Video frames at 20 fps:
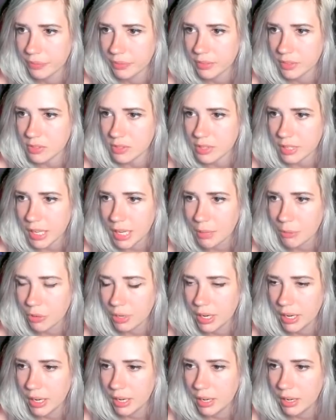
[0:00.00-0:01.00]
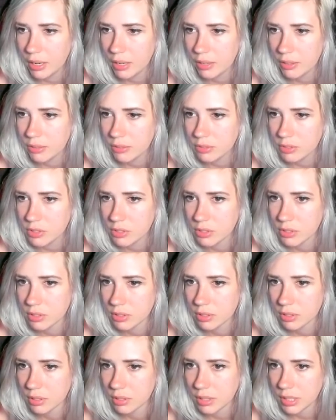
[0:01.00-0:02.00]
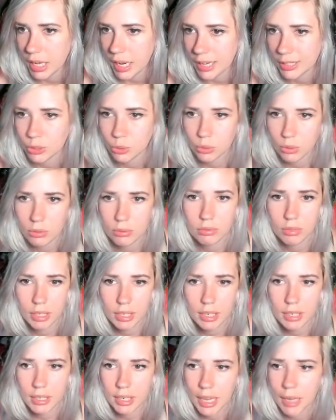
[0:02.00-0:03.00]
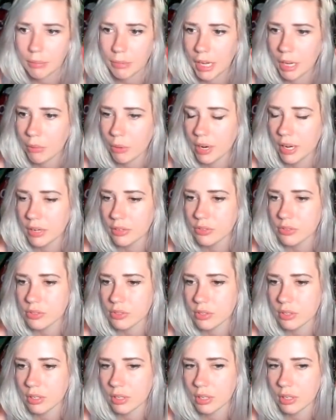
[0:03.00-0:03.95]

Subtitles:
This is the campgrounds, the actual like in-game campgrounds.